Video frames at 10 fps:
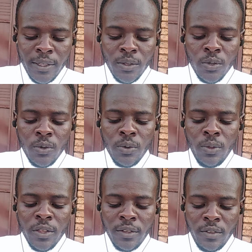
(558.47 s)
To do
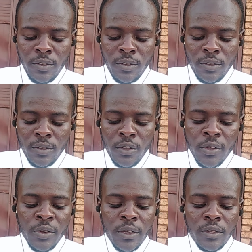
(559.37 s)
this,
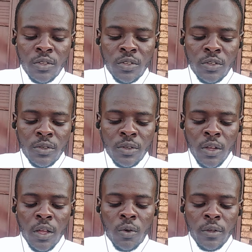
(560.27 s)
you need to
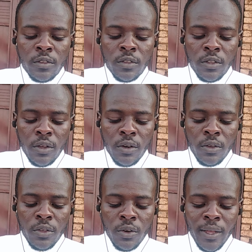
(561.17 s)
consider
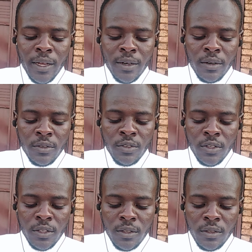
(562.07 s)
your learners
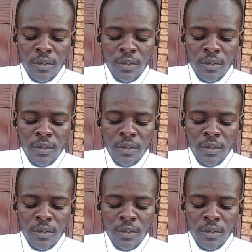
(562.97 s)
read.